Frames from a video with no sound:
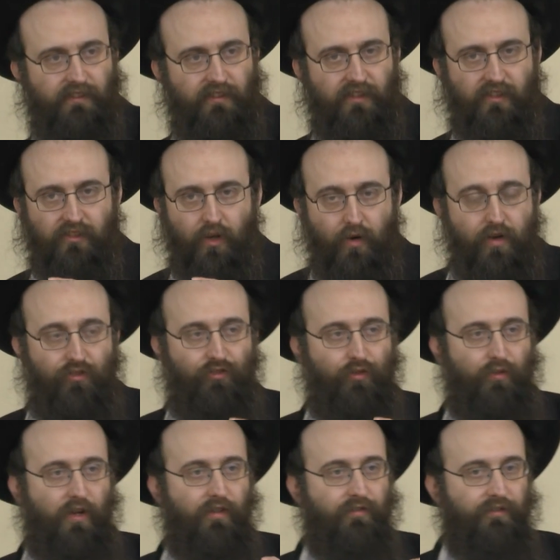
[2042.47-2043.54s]
there's no
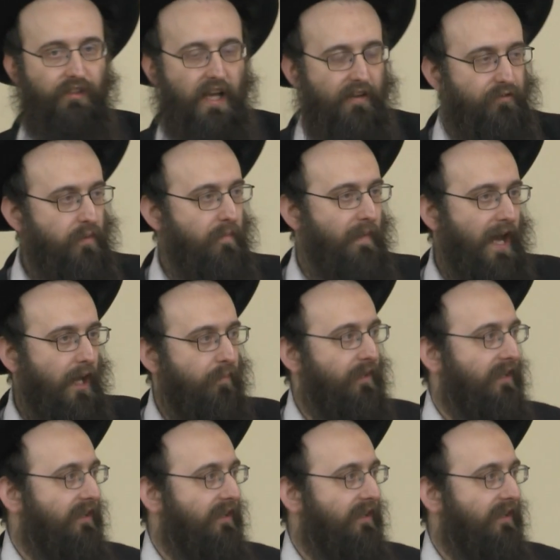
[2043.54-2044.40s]
issue of you have to be machman,